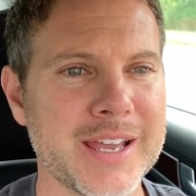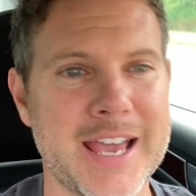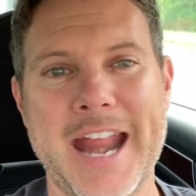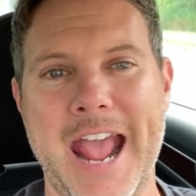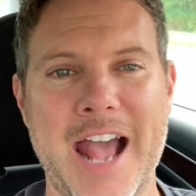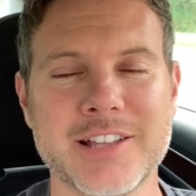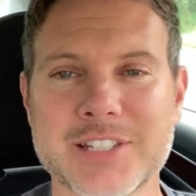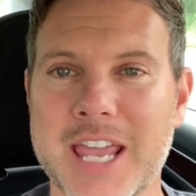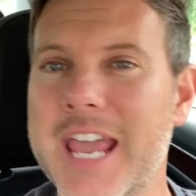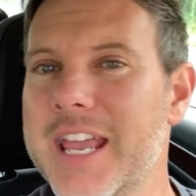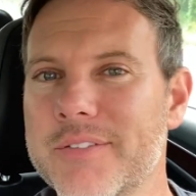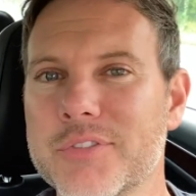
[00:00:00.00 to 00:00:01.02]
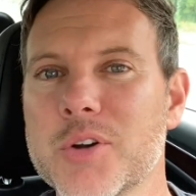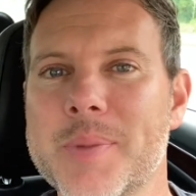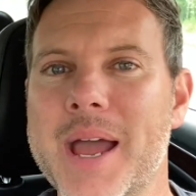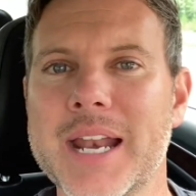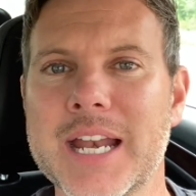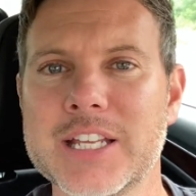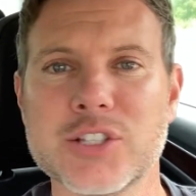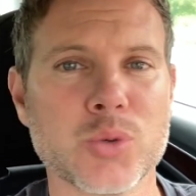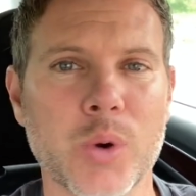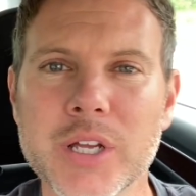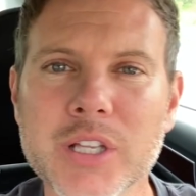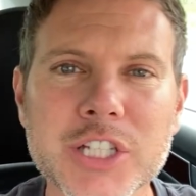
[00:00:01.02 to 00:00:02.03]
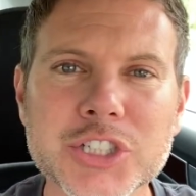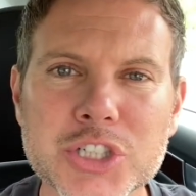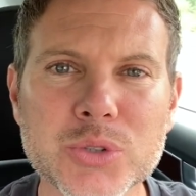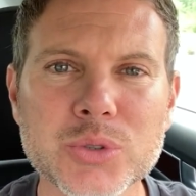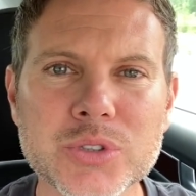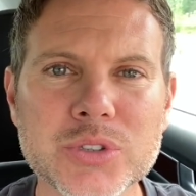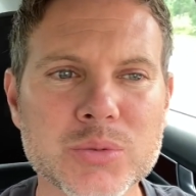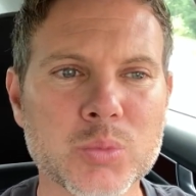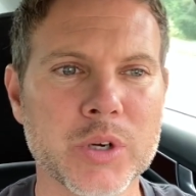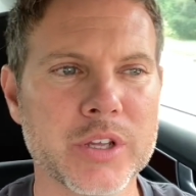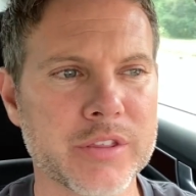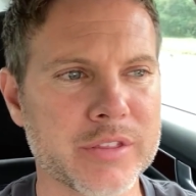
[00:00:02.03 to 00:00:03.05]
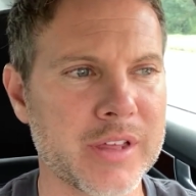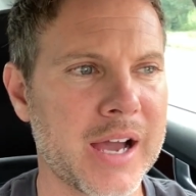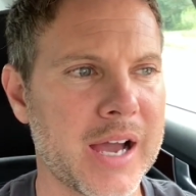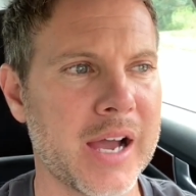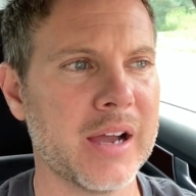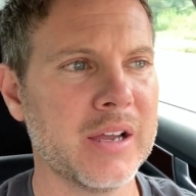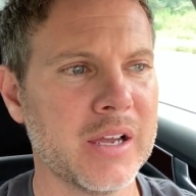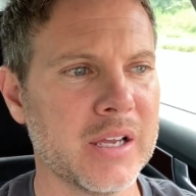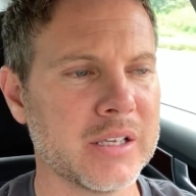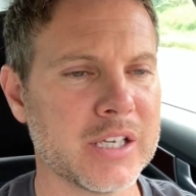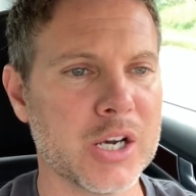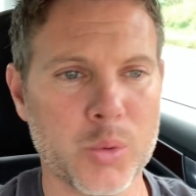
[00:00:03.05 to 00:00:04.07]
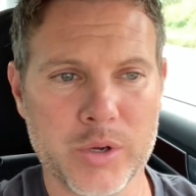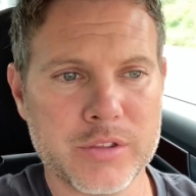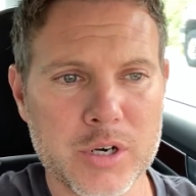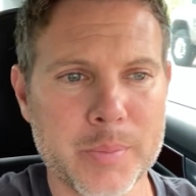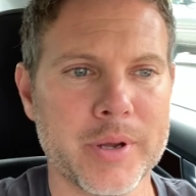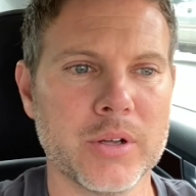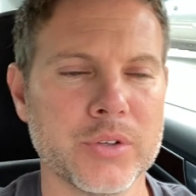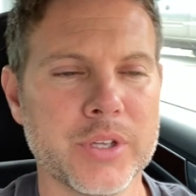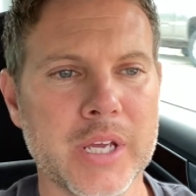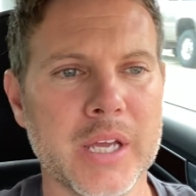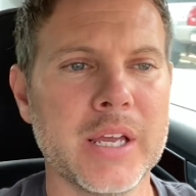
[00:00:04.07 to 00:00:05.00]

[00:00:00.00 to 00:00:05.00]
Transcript: and ask, hey, have there been any soil issues with with your build?